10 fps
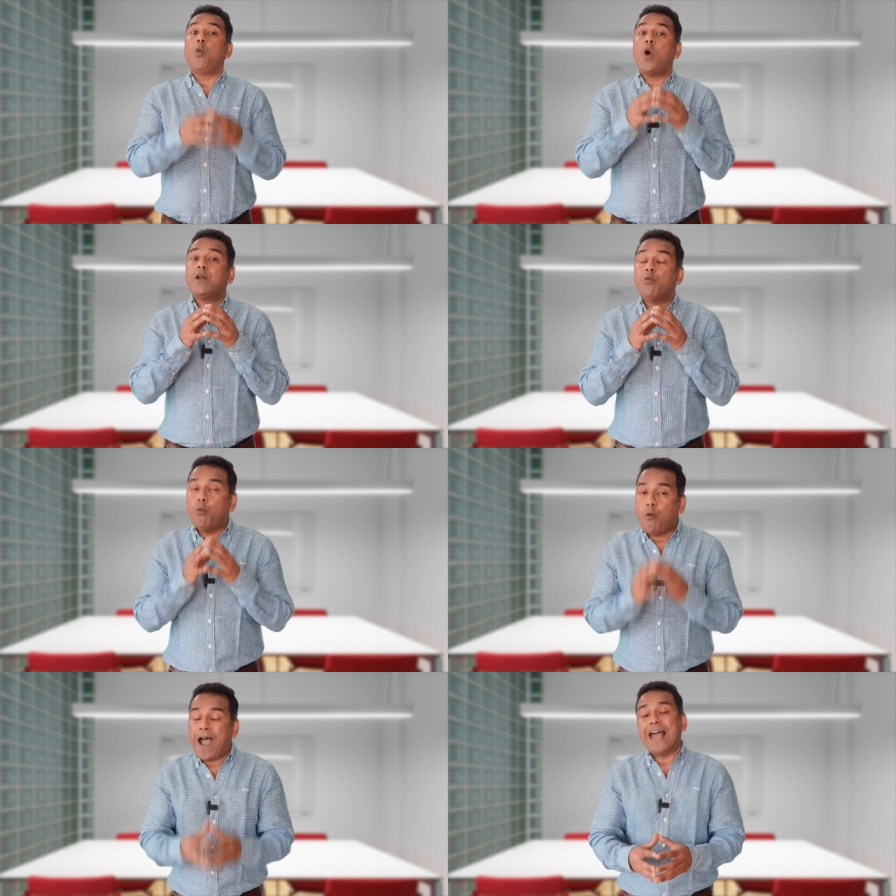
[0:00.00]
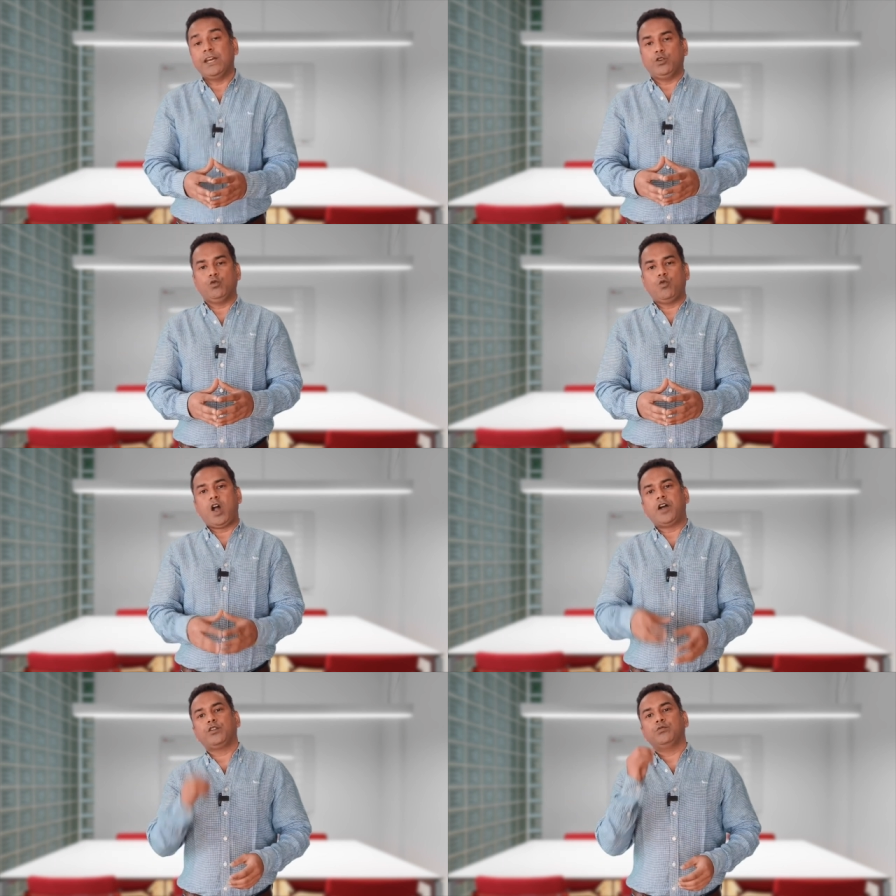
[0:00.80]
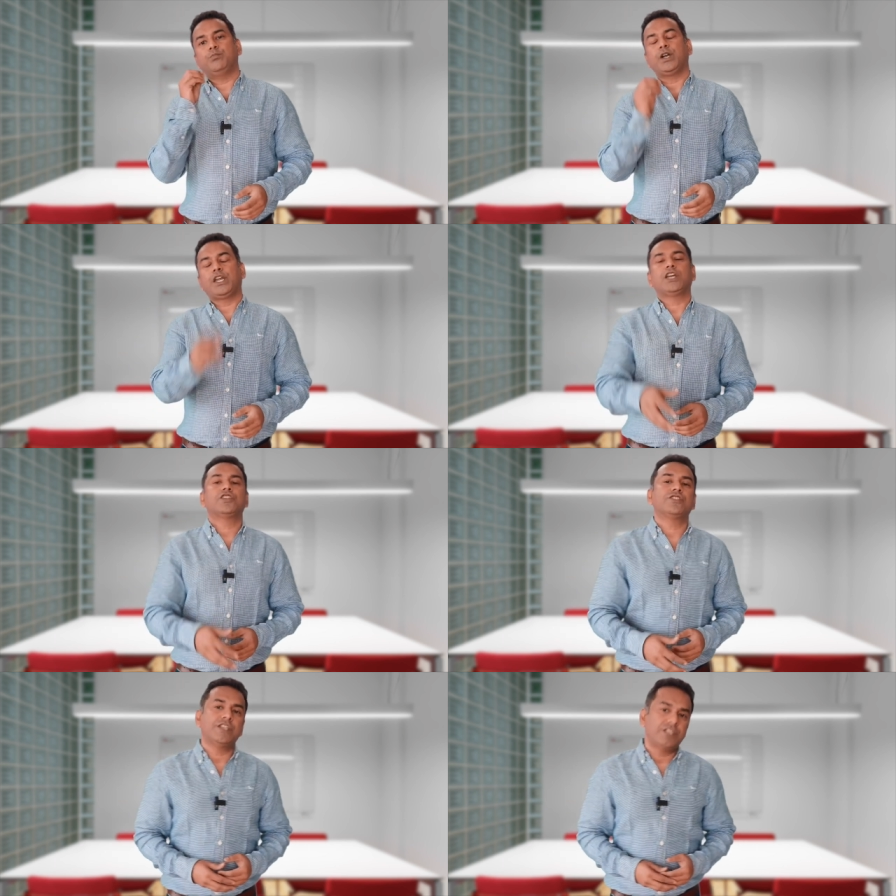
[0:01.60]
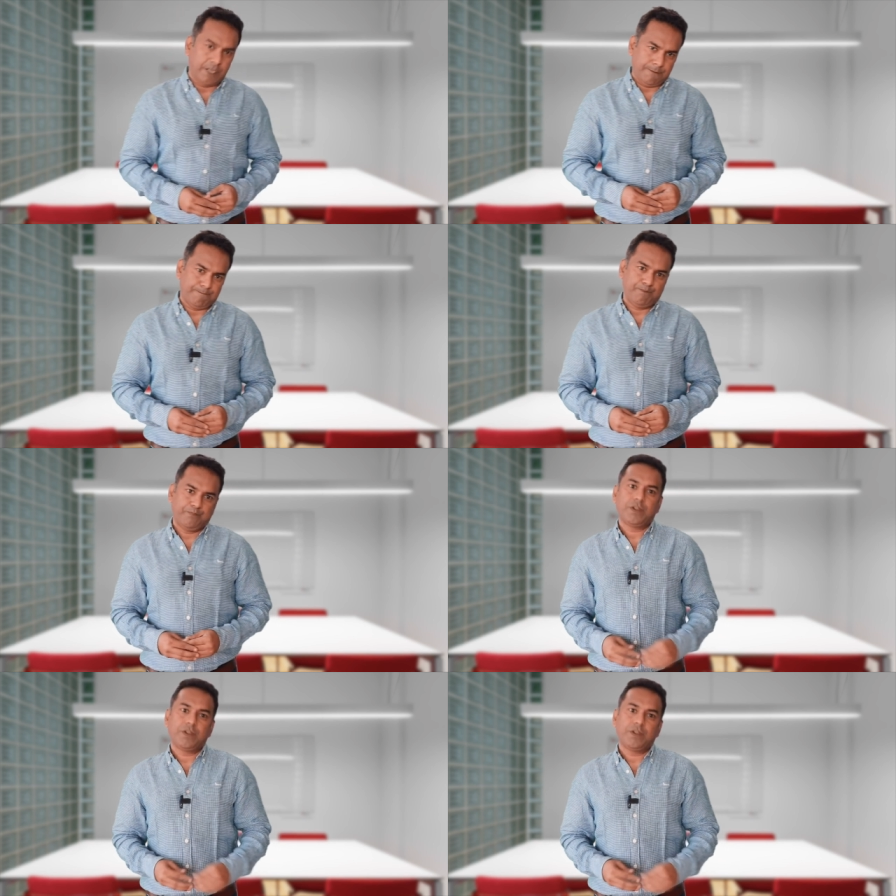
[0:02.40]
what value are you bringing to the team.